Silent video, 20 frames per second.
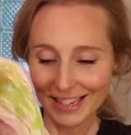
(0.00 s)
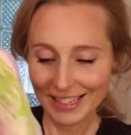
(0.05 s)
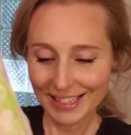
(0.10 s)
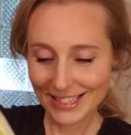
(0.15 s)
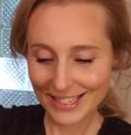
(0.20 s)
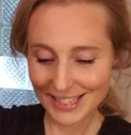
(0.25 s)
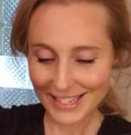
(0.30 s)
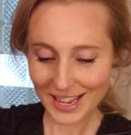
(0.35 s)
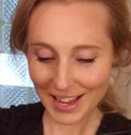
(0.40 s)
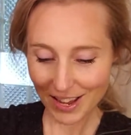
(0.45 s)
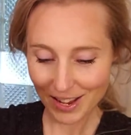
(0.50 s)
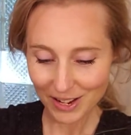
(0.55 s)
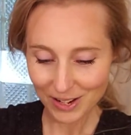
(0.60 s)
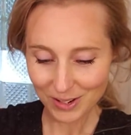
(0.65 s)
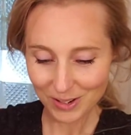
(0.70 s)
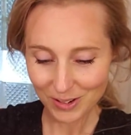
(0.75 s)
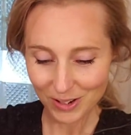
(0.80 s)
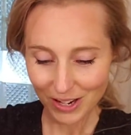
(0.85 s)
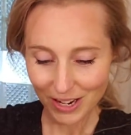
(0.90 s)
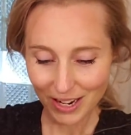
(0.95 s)

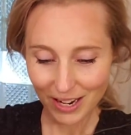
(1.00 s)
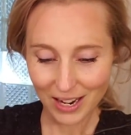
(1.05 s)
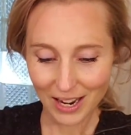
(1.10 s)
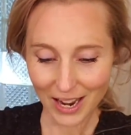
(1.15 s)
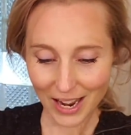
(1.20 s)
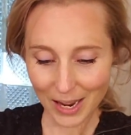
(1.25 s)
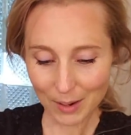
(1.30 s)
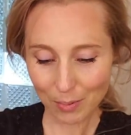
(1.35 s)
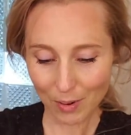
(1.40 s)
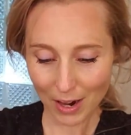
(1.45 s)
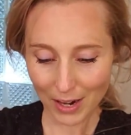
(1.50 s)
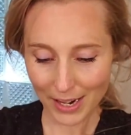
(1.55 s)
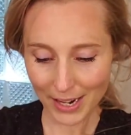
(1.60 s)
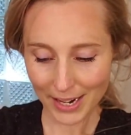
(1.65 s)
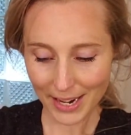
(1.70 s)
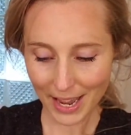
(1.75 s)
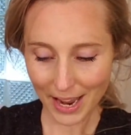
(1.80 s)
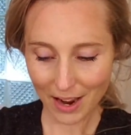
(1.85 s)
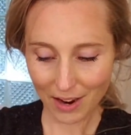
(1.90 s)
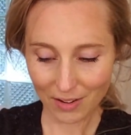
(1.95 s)
So I brought it
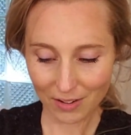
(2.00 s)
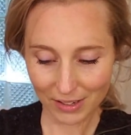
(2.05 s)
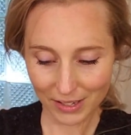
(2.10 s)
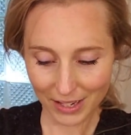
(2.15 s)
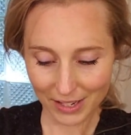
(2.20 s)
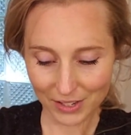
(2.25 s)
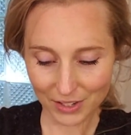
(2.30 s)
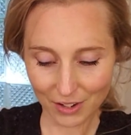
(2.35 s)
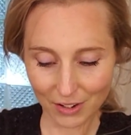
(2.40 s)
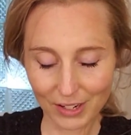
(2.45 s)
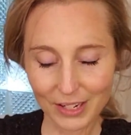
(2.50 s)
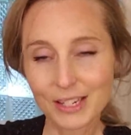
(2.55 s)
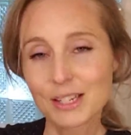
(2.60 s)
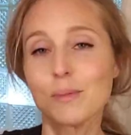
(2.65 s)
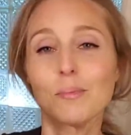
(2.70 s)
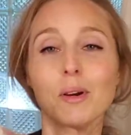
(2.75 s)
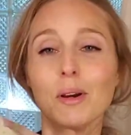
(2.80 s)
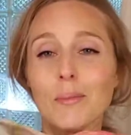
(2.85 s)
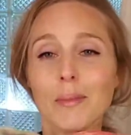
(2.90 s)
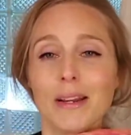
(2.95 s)
out and I started
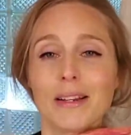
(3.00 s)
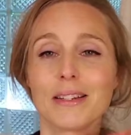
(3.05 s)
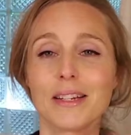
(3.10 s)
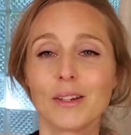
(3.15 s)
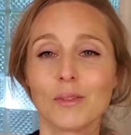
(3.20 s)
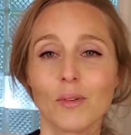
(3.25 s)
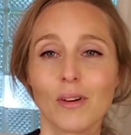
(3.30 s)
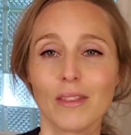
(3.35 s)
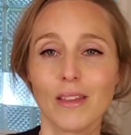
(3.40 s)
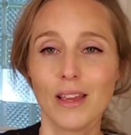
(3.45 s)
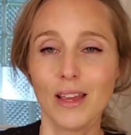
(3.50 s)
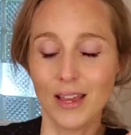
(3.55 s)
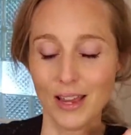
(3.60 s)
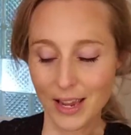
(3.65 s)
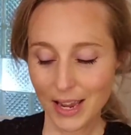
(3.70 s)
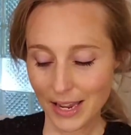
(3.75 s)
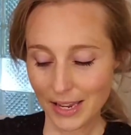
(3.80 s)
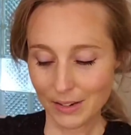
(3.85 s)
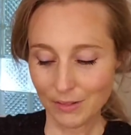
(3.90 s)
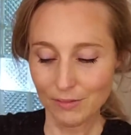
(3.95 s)
experimenting with it,
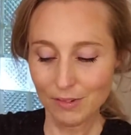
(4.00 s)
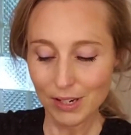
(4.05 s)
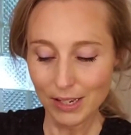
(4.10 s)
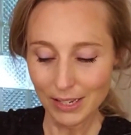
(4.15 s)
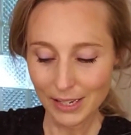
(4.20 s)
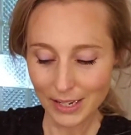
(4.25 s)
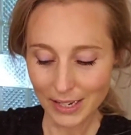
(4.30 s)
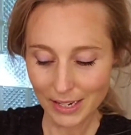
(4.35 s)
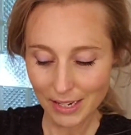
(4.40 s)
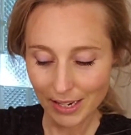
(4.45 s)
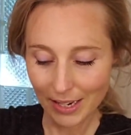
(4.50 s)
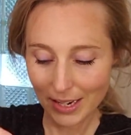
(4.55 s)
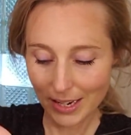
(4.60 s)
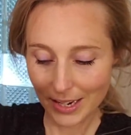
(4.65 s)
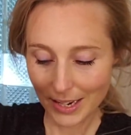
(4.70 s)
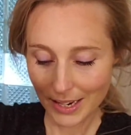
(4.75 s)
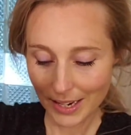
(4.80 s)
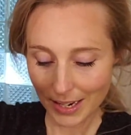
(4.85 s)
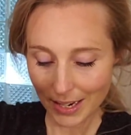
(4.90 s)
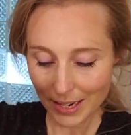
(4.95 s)
and really
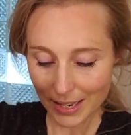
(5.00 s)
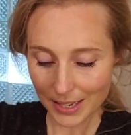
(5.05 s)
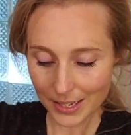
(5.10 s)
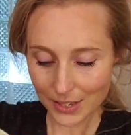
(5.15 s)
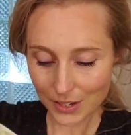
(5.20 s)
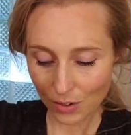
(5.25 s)
it is